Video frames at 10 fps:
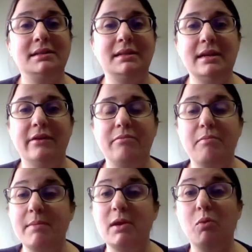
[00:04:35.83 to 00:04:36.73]
to see
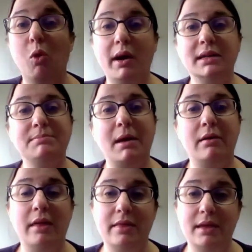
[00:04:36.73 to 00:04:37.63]
if maybe one is
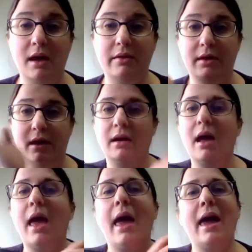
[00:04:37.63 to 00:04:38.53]
better than the
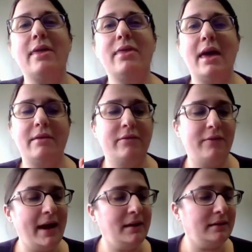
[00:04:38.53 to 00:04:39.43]
other. And then
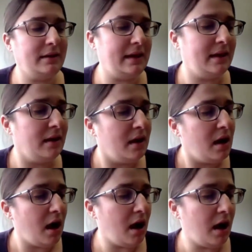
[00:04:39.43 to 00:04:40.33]
finally,
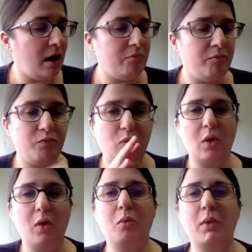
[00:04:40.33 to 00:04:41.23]
um,
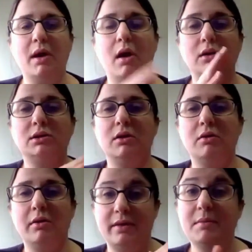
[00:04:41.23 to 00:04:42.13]
we
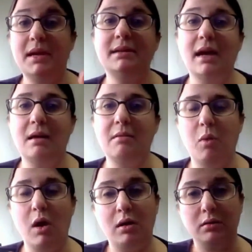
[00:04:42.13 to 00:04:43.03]
also, in the
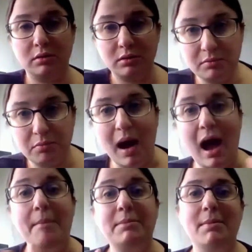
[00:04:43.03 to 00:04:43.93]
meantime, while
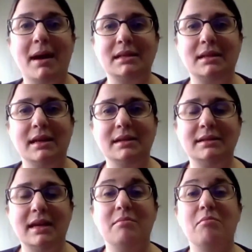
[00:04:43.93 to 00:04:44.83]
optimizing
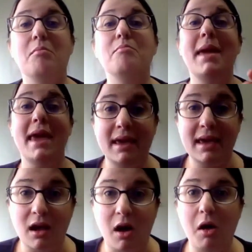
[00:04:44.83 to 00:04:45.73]
this and
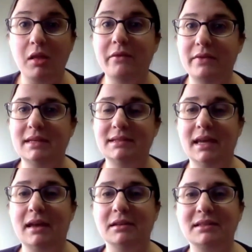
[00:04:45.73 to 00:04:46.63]
making all of
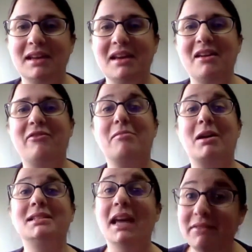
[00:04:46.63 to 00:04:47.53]
these cells
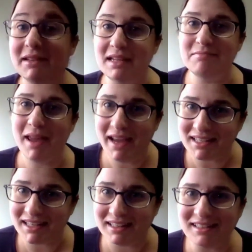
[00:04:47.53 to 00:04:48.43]
from our 17
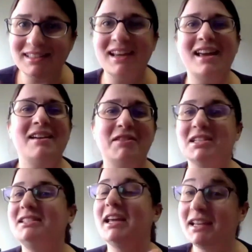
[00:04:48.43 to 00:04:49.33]
patients,
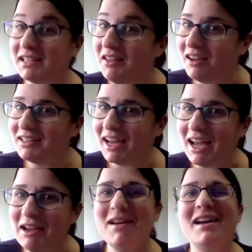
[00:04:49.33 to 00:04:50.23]
which takes a long
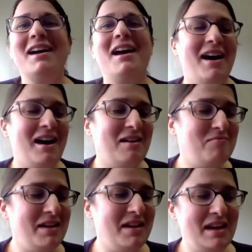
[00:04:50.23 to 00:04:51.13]
time,
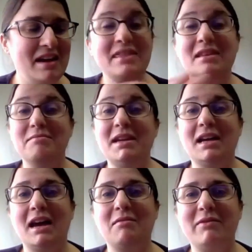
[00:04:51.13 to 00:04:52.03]
um, in the
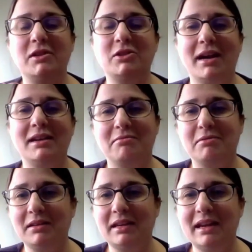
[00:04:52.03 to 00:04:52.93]
meantime, we've been trying
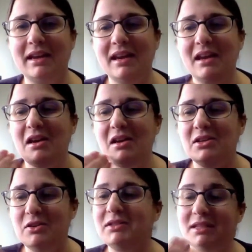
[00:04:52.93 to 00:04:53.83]
to really
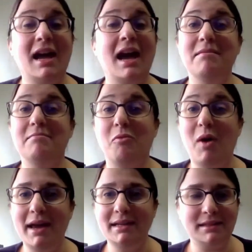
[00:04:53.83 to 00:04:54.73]
use the time
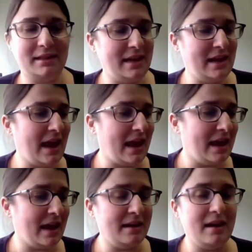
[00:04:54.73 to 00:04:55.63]
wisely
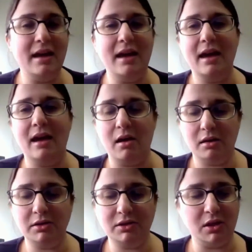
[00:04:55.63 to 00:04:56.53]
and
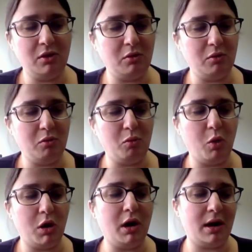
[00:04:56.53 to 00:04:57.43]
also
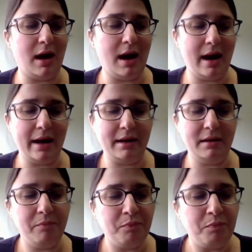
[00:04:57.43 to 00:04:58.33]
work
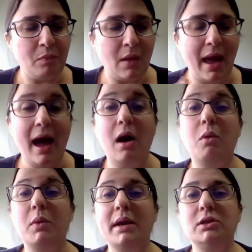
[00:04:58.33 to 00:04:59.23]
on
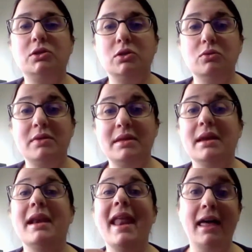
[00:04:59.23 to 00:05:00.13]
how we do
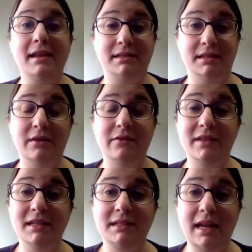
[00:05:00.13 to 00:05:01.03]
the analysis
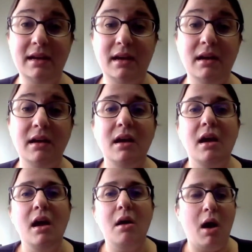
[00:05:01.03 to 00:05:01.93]
of this data.
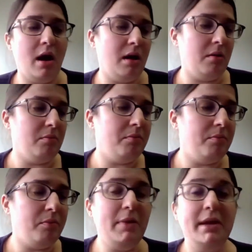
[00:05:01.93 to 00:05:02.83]

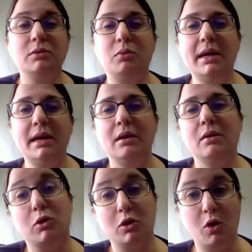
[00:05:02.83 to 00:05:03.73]
Um, because we